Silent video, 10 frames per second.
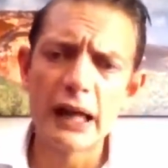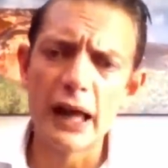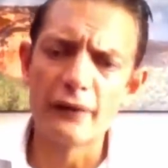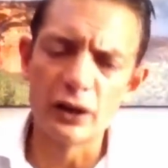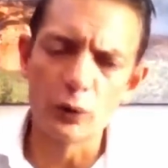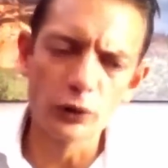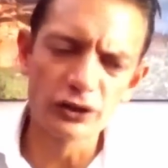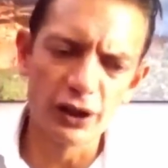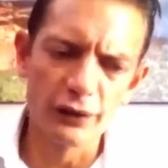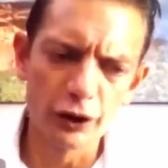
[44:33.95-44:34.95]
and then
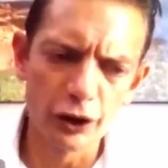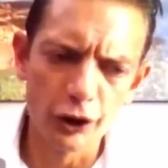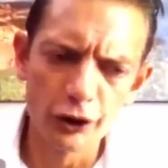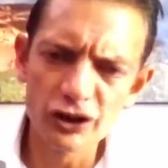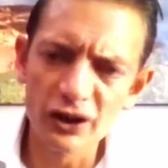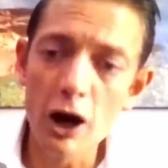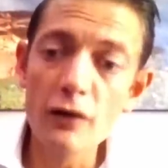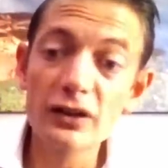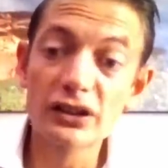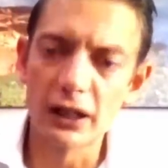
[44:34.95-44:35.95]
also the coalition
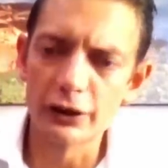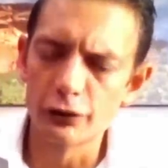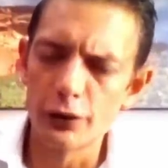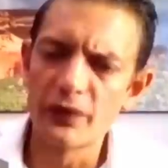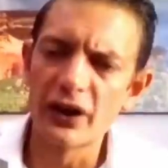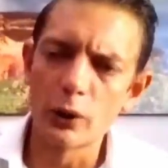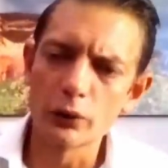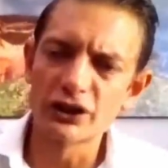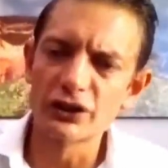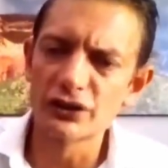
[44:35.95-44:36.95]
oversight group that I
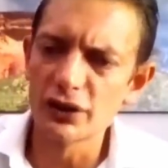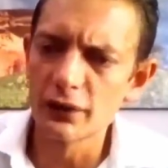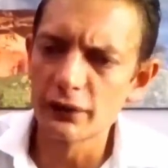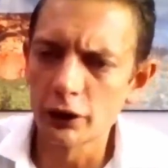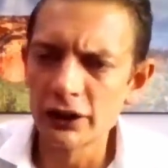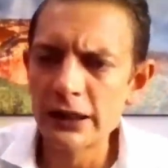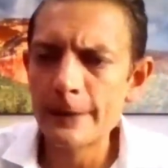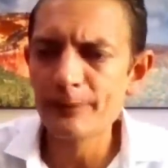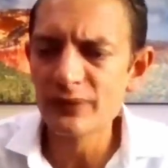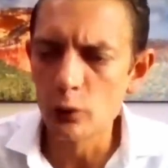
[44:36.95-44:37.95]
also serve on.
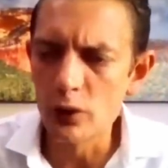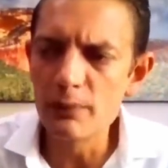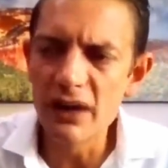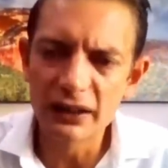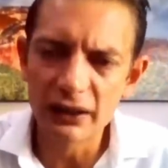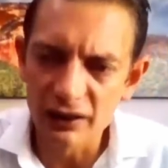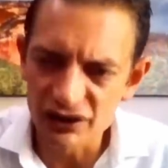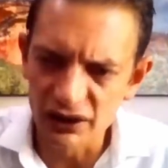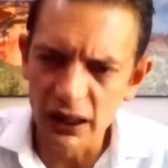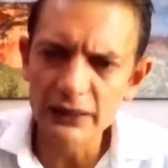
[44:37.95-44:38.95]
We met last
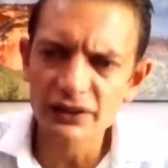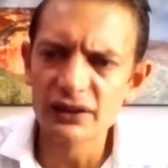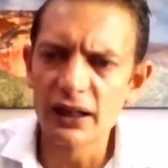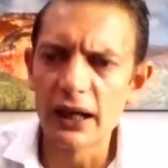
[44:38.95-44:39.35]
night